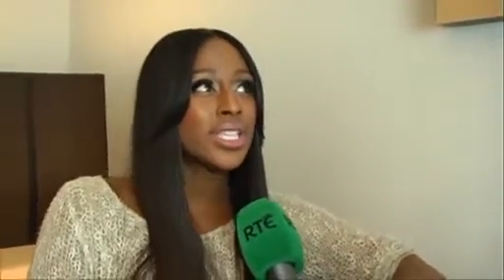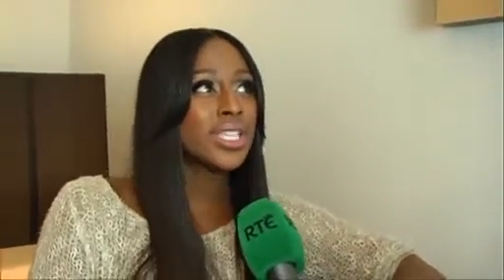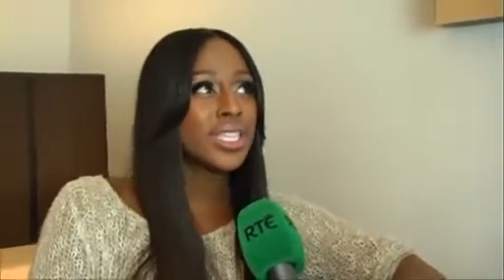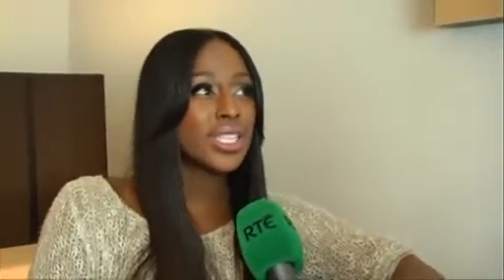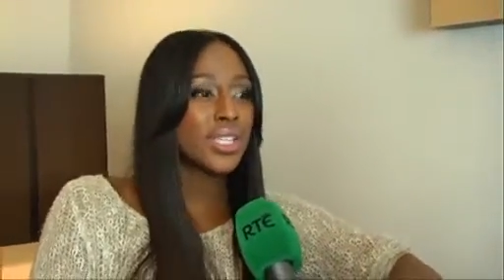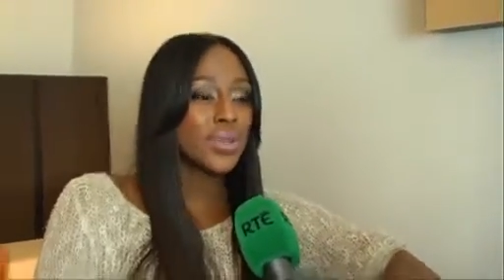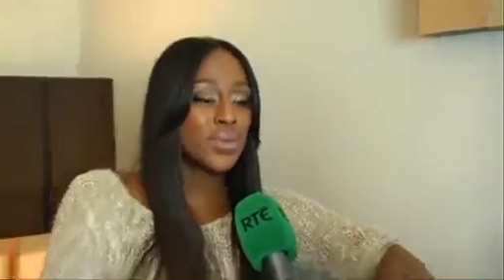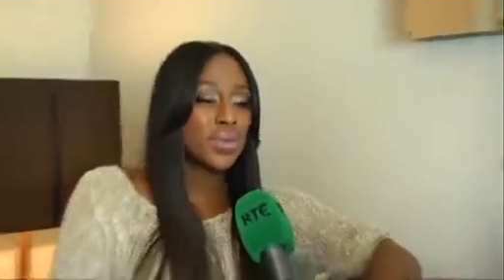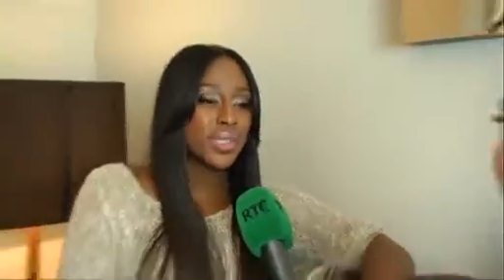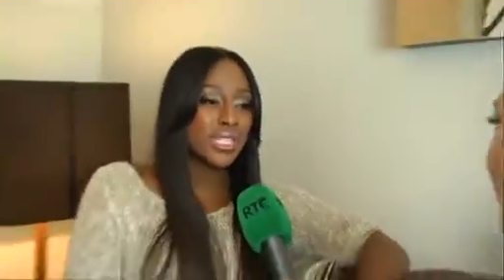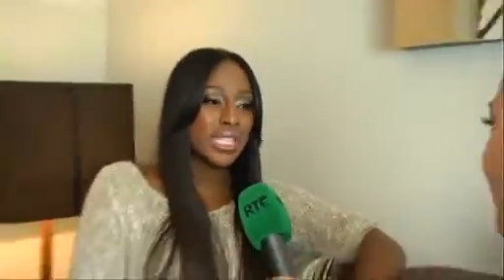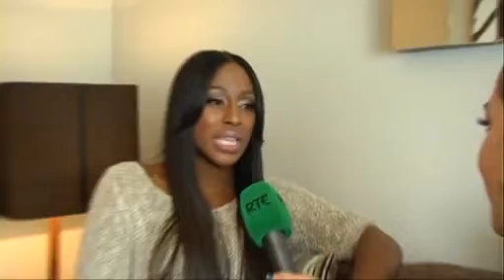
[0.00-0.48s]

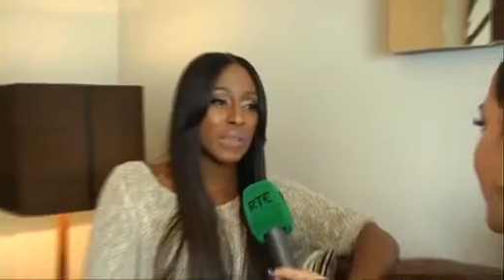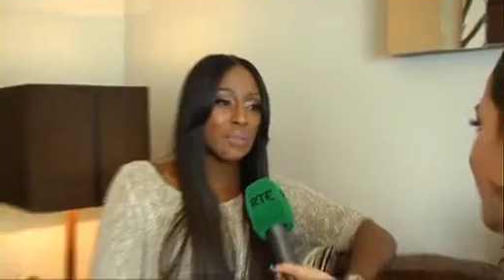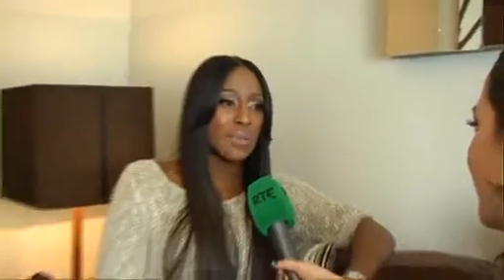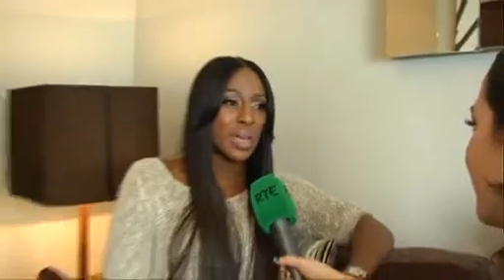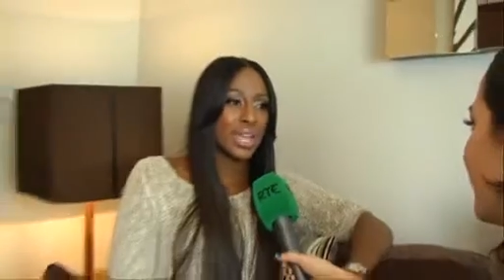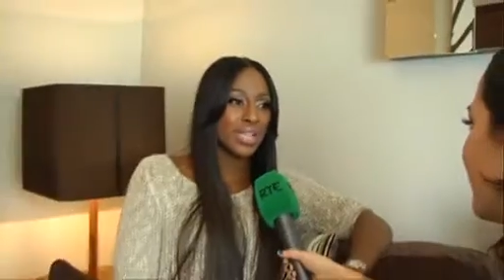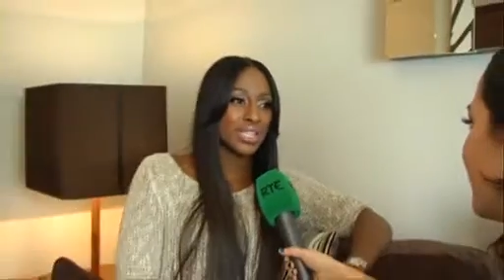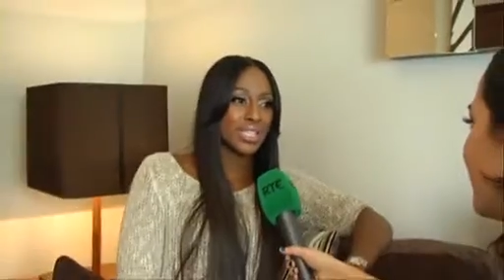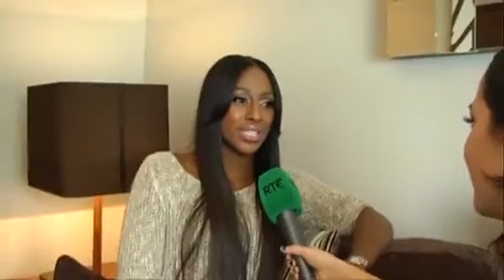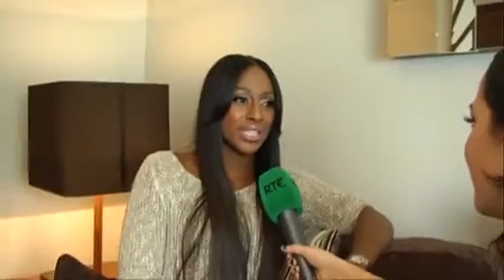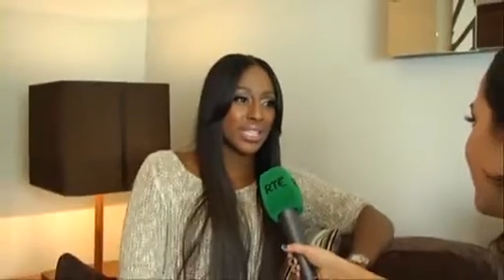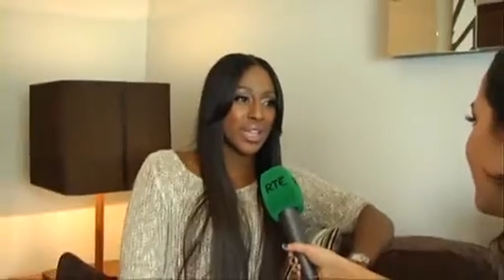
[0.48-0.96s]
still see
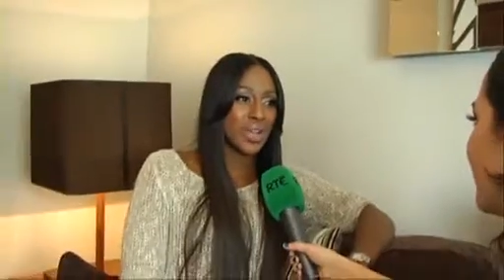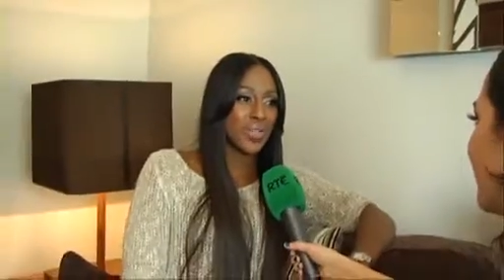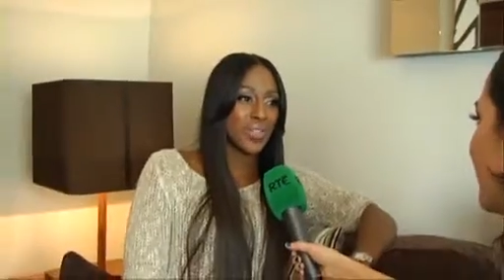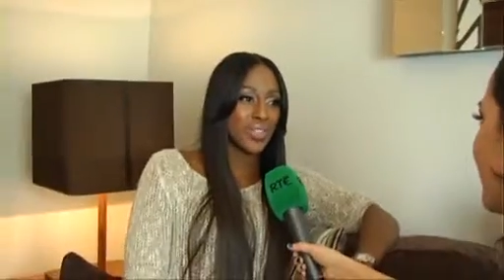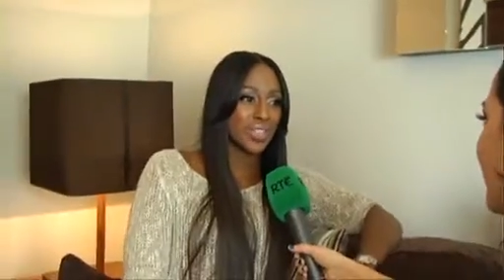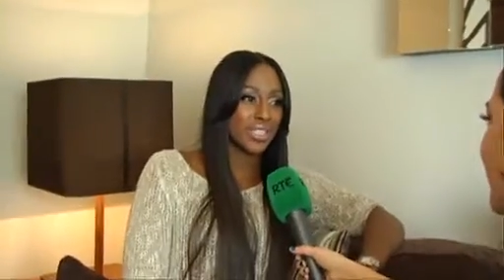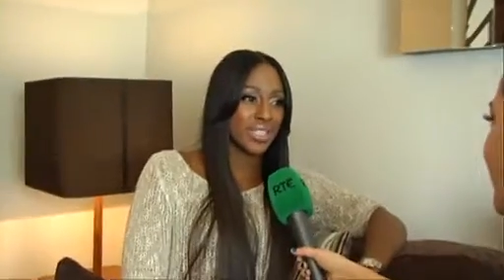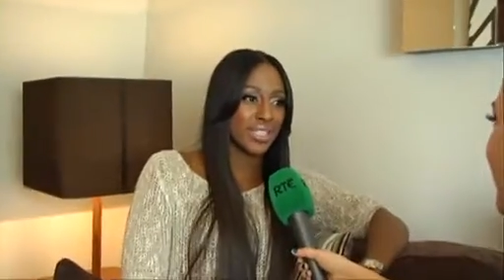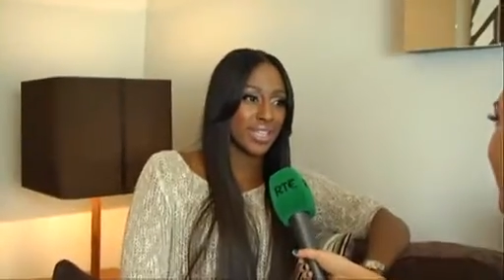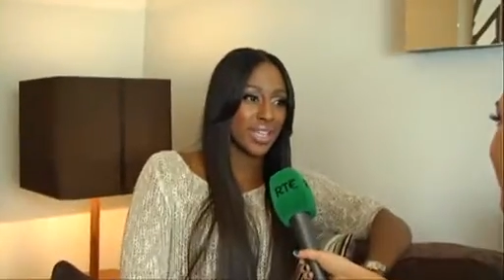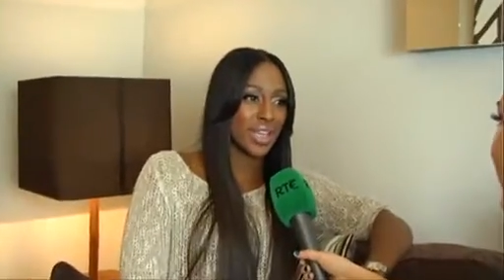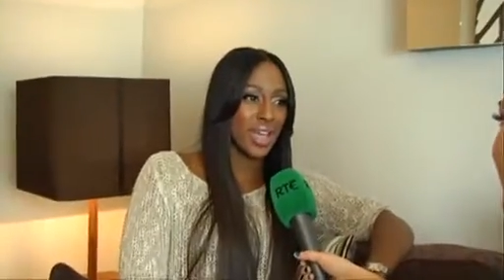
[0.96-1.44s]

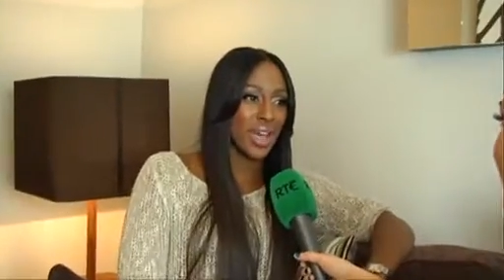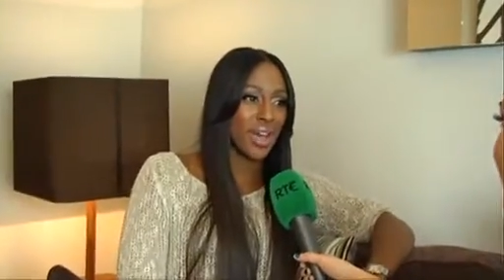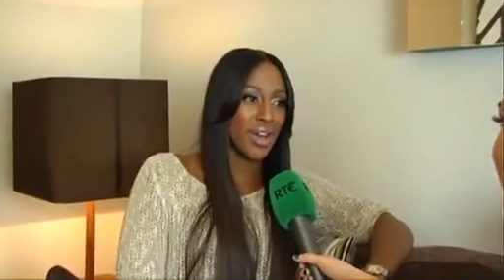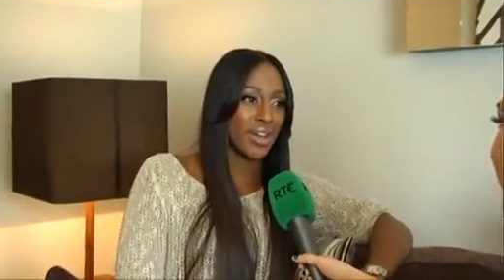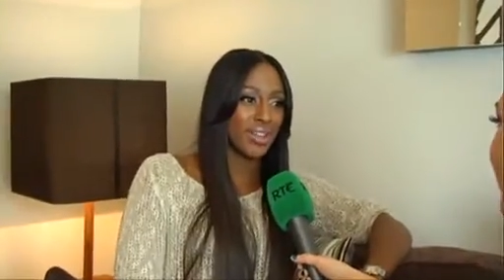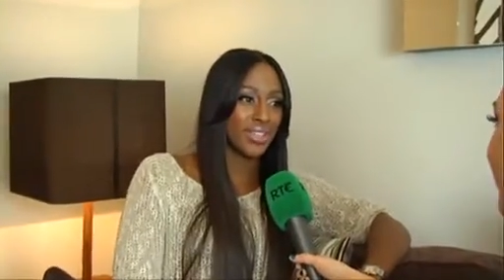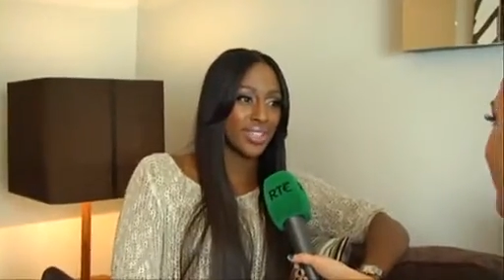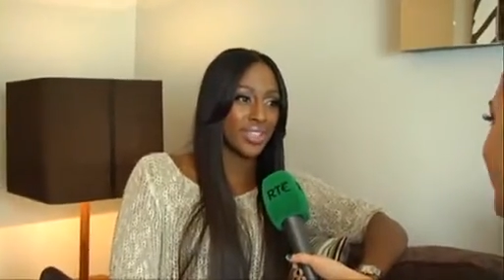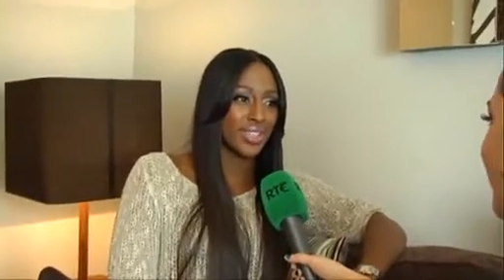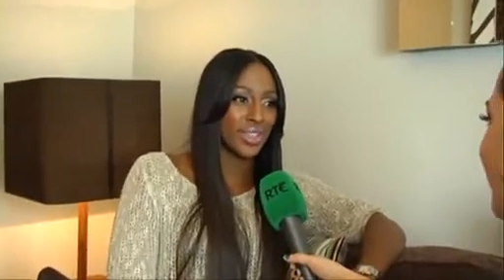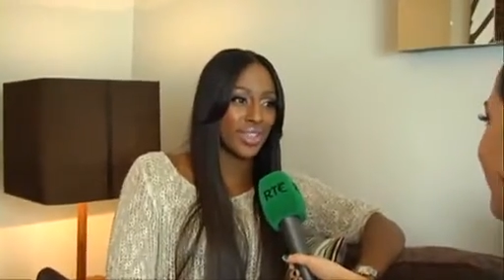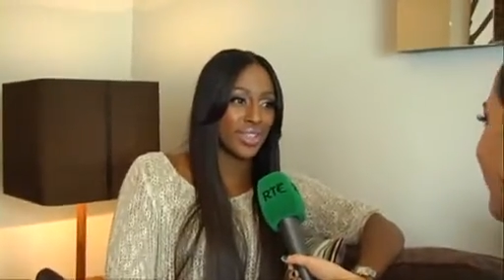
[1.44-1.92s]
myself as the
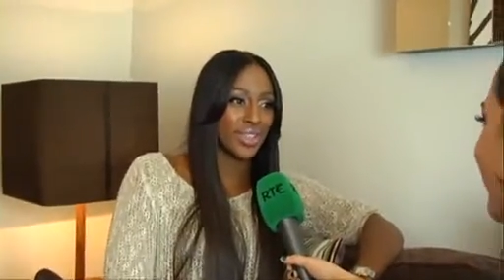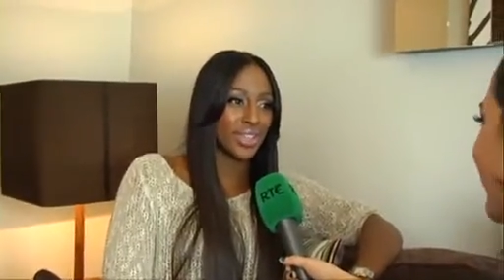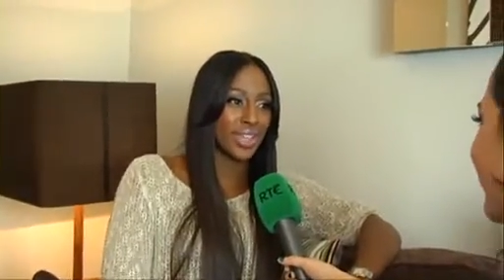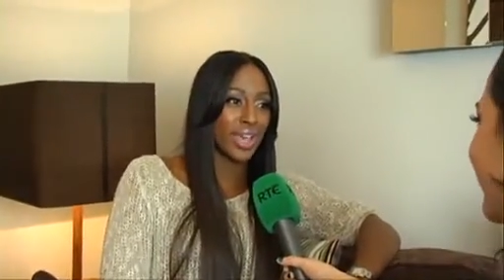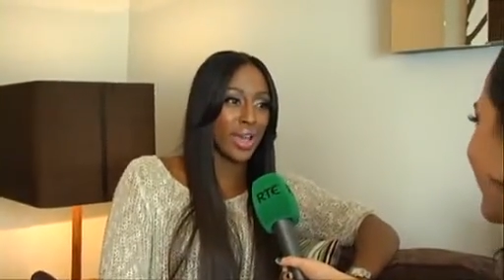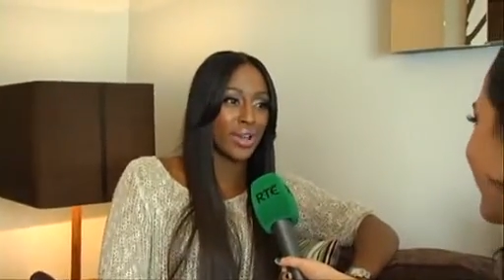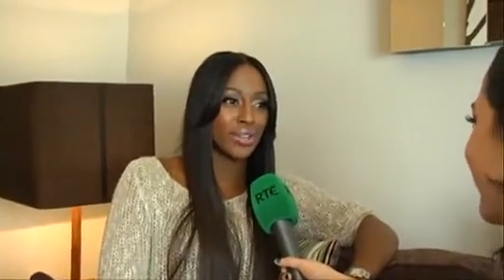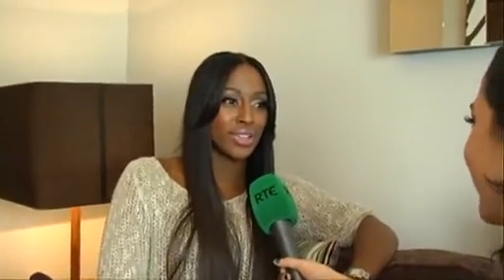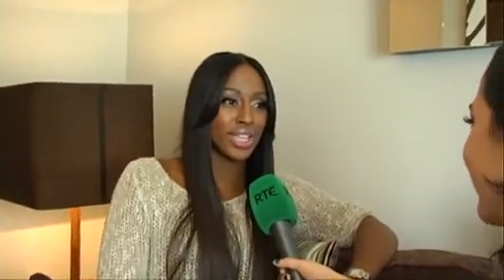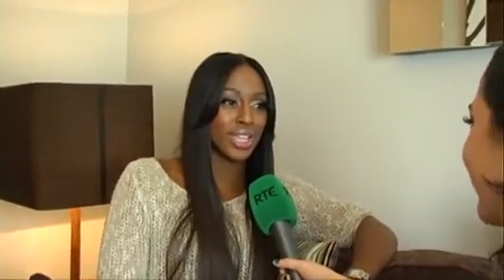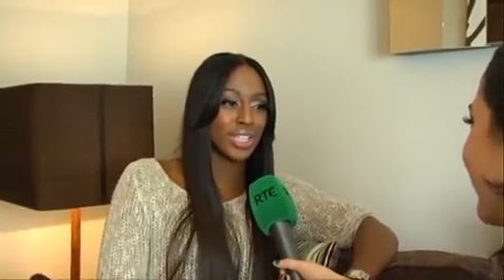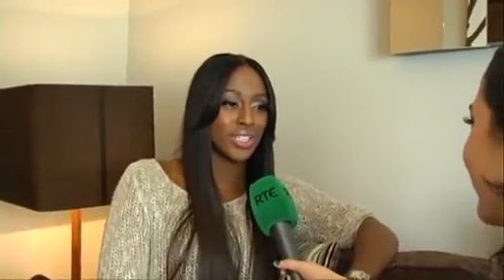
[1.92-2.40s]
girl, you know, the
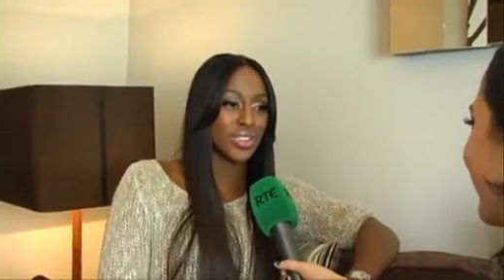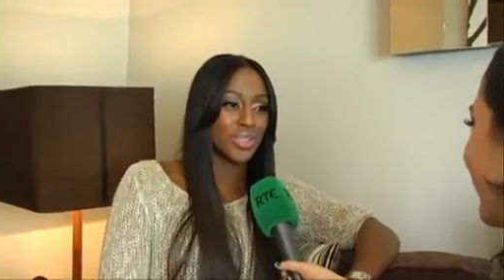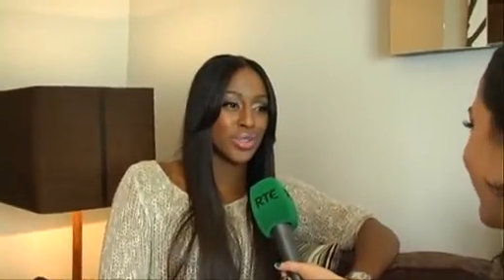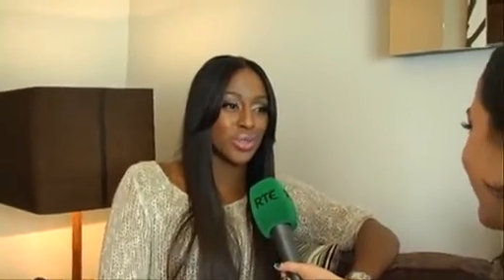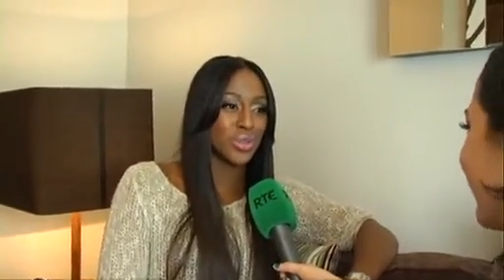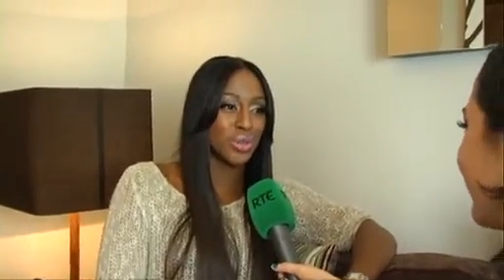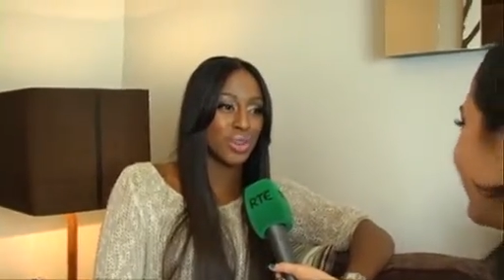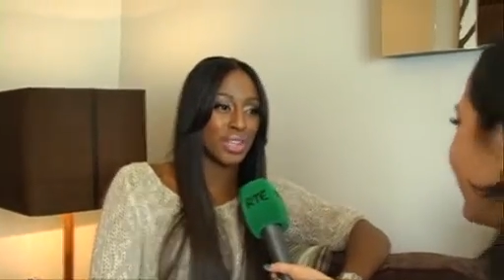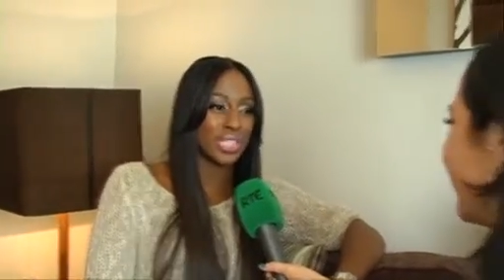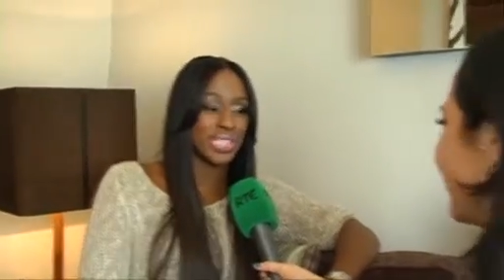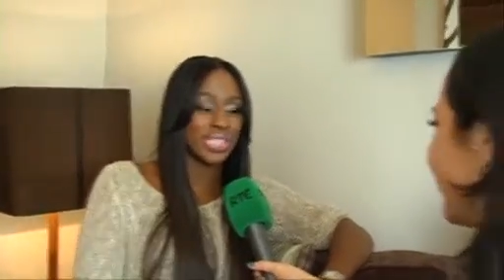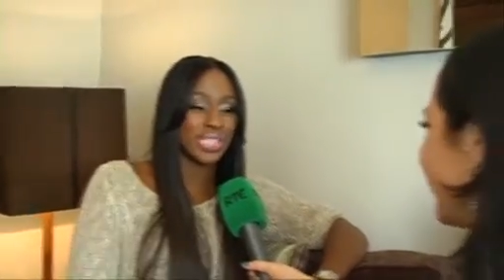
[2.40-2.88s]
girl next door.